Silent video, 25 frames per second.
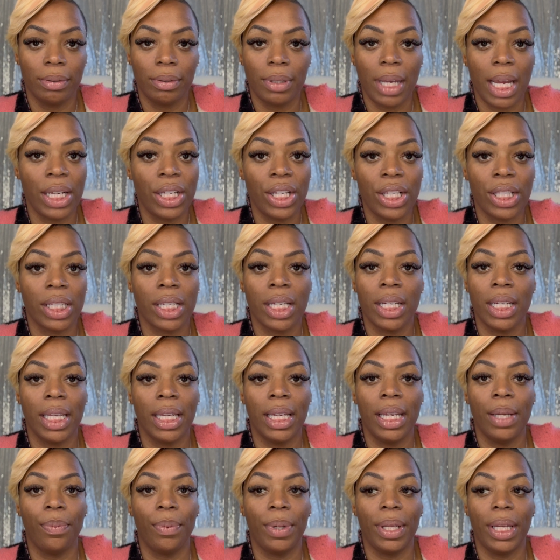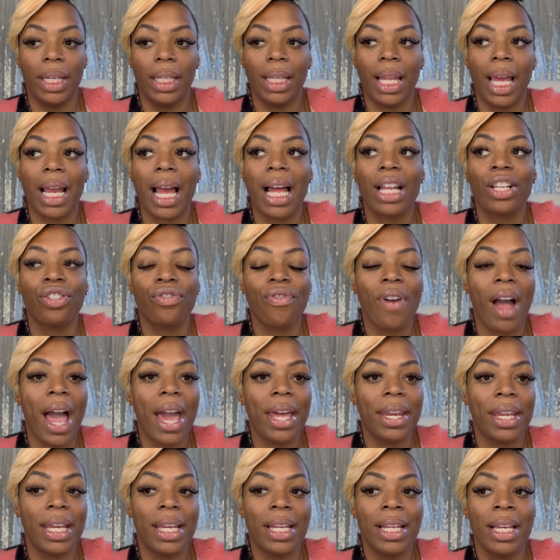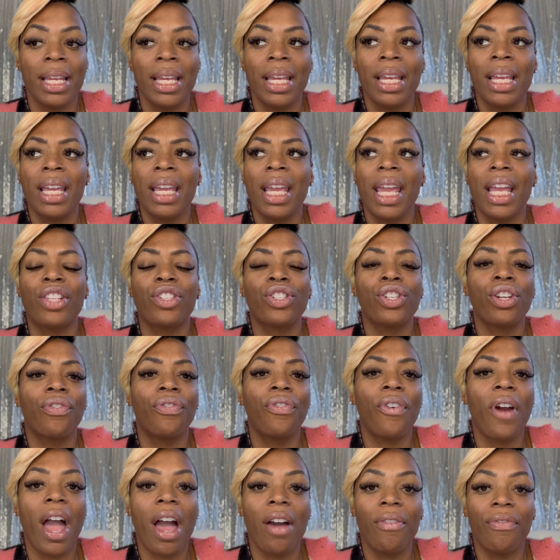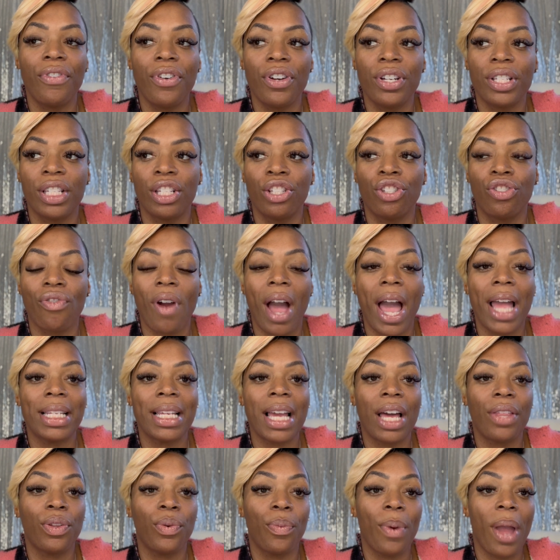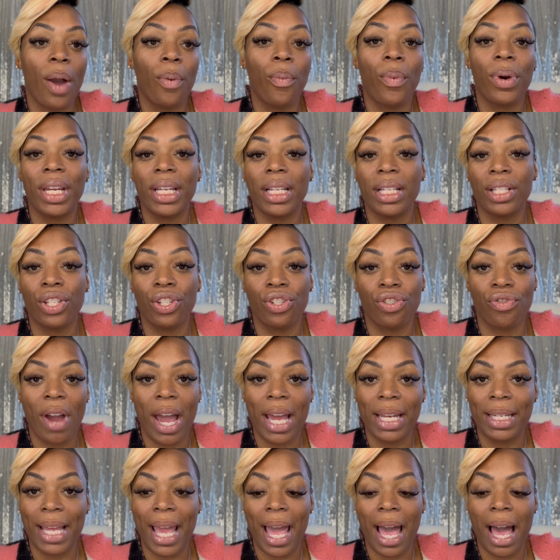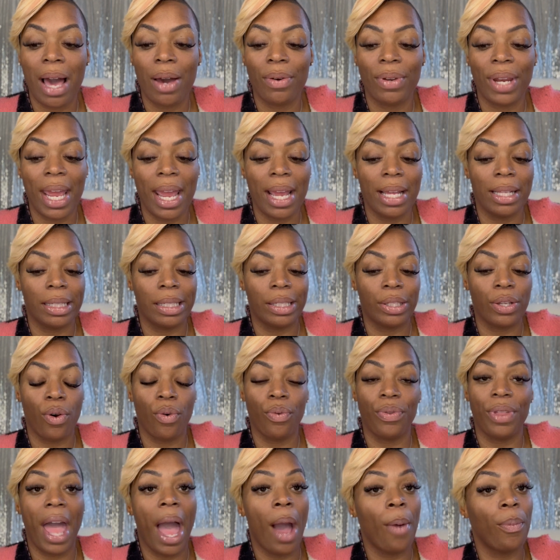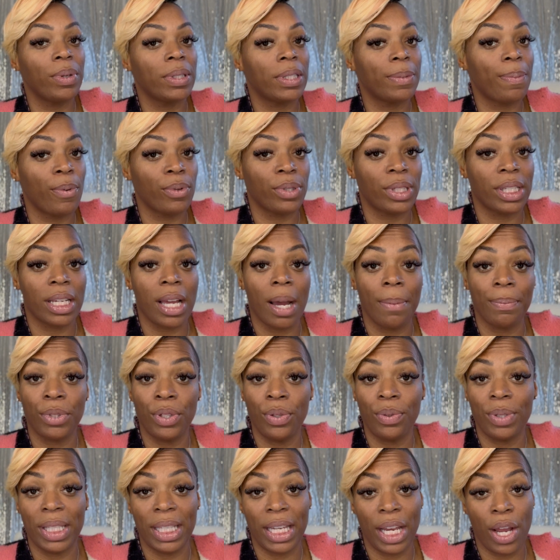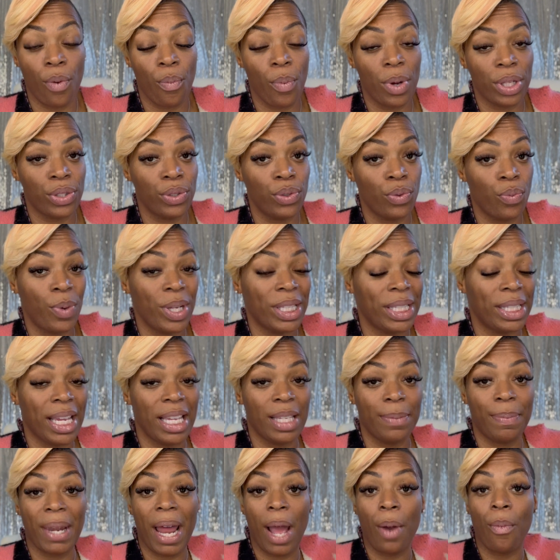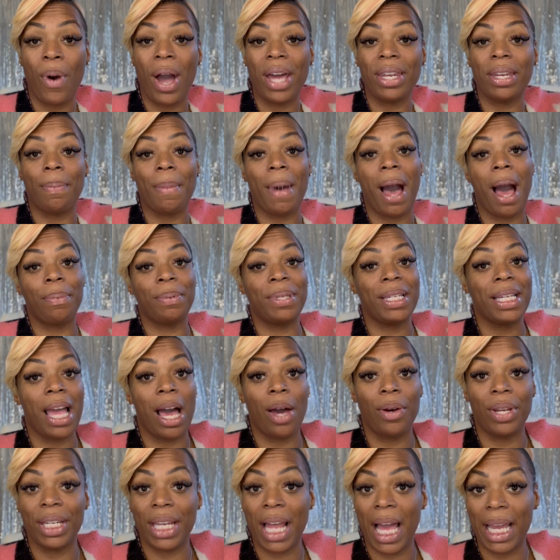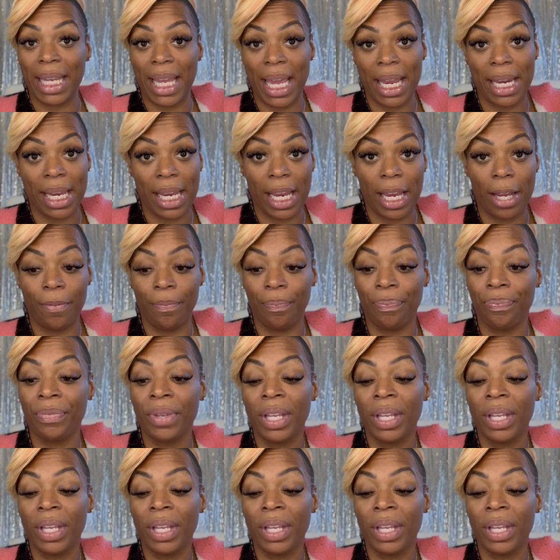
I just couldn't get with it. Like I tried it. It took forever to dry down the way I wanted it to dry down. And so that was supposed to come to you today on What's New Wednesdays, but I wind up opting out and not getting it.